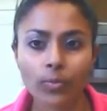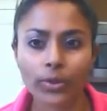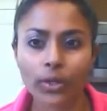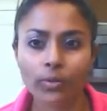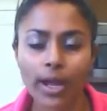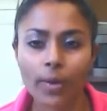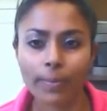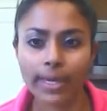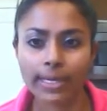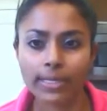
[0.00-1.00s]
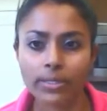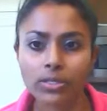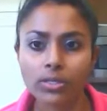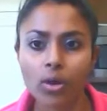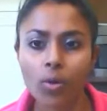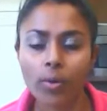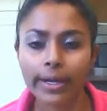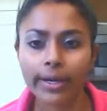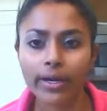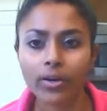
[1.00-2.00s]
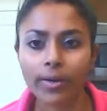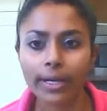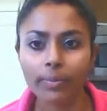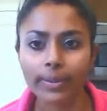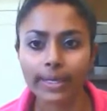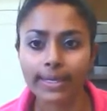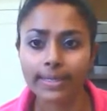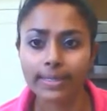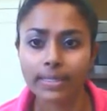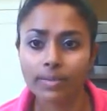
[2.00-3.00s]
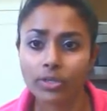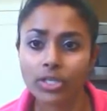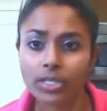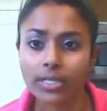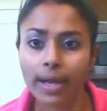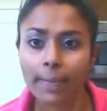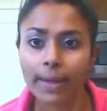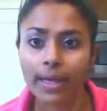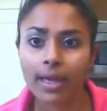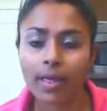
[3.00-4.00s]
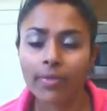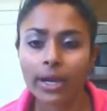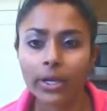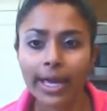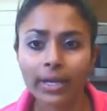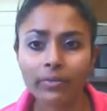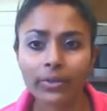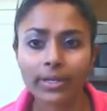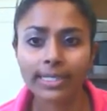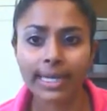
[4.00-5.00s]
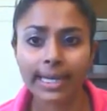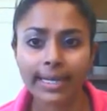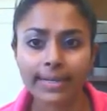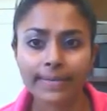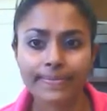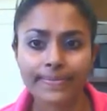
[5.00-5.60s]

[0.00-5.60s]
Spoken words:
where the ground meat is so incredibly smushed up that it kind of looks like